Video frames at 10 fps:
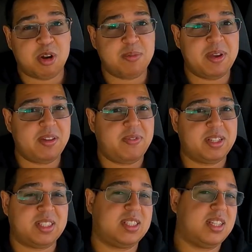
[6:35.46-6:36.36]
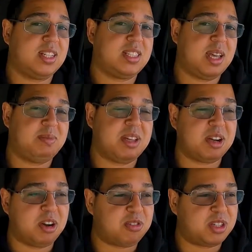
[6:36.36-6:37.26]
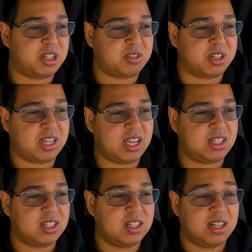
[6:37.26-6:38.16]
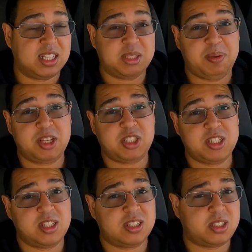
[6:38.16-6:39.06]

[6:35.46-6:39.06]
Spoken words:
more benefits to seeing the same thing over and over again, especially the